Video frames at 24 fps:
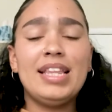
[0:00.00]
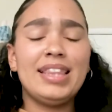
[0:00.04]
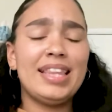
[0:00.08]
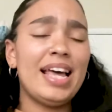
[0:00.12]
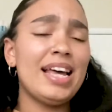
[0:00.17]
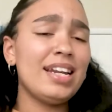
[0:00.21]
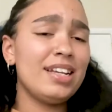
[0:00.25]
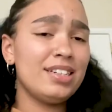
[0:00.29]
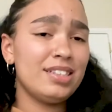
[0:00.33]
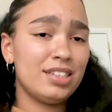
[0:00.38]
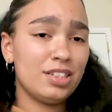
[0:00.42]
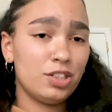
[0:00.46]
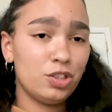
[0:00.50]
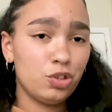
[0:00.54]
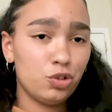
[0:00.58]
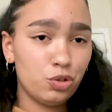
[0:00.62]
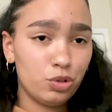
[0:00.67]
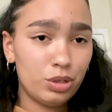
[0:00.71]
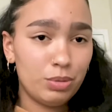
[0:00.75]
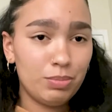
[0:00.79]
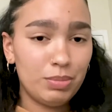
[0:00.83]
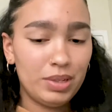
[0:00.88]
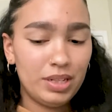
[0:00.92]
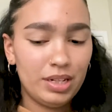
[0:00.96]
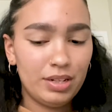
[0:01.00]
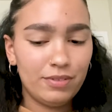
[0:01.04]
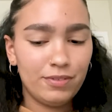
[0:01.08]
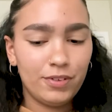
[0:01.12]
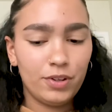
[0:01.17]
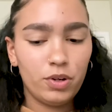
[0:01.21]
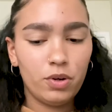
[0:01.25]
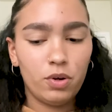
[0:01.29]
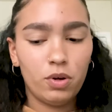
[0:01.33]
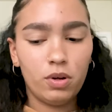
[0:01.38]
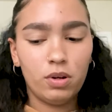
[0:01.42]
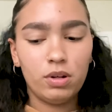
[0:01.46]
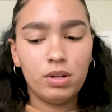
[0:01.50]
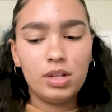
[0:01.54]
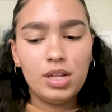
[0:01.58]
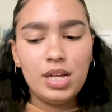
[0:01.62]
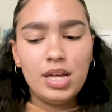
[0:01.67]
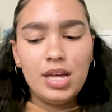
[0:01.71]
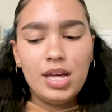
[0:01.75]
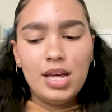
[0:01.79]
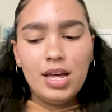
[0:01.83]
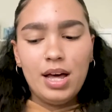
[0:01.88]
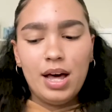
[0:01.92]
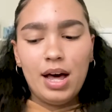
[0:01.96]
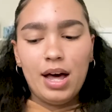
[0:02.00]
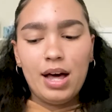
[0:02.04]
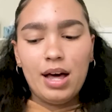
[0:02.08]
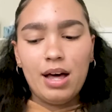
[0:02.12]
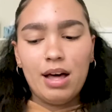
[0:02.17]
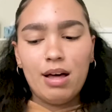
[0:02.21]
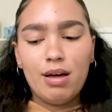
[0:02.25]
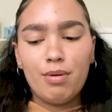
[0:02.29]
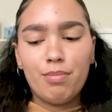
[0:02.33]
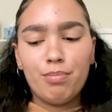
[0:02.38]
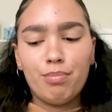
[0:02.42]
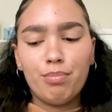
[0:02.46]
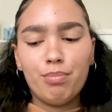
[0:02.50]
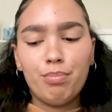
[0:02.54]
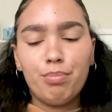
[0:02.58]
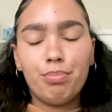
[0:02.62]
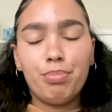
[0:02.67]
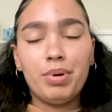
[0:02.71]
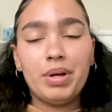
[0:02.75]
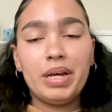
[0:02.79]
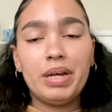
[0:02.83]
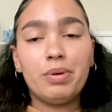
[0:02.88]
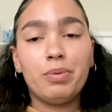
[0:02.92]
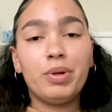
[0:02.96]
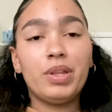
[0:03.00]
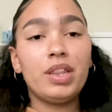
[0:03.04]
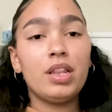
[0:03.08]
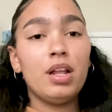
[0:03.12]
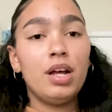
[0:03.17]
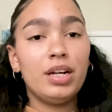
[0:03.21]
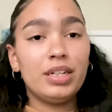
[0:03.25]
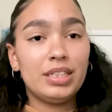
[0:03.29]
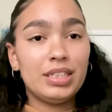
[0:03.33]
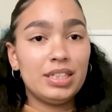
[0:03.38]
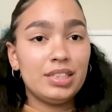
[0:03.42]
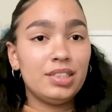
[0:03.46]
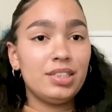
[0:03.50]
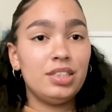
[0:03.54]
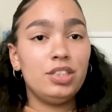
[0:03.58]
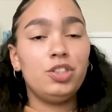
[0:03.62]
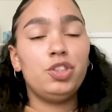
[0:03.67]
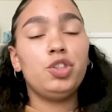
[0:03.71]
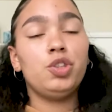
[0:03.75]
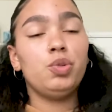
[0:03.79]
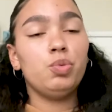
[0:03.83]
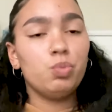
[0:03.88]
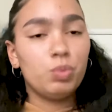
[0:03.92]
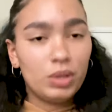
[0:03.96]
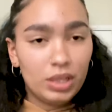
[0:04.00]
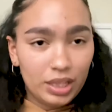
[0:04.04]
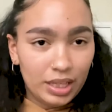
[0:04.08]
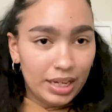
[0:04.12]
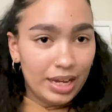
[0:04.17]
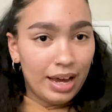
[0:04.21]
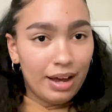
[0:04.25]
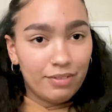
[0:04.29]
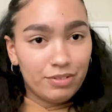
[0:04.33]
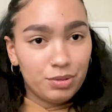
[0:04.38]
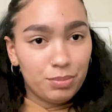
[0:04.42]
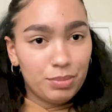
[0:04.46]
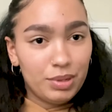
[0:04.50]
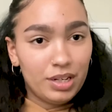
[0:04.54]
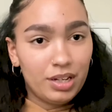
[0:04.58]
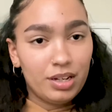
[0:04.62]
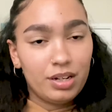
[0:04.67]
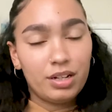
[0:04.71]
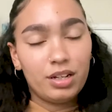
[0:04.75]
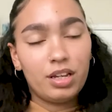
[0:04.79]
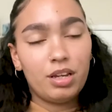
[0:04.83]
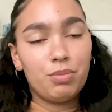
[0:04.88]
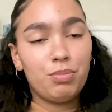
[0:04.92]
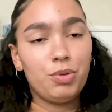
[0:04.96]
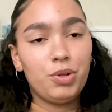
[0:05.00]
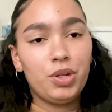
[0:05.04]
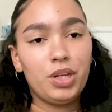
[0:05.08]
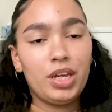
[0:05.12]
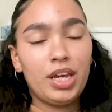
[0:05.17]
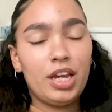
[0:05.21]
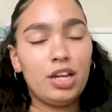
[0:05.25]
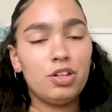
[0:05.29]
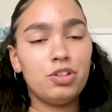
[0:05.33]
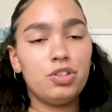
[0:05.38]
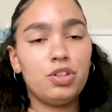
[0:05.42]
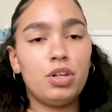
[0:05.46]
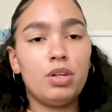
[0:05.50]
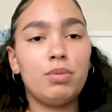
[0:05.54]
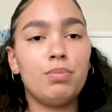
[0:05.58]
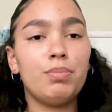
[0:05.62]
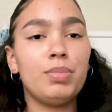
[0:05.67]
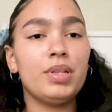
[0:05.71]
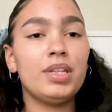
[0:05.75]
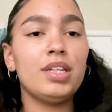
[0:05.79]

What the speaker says: That is extremely difficult. But with long distance, you really have to be good at communication.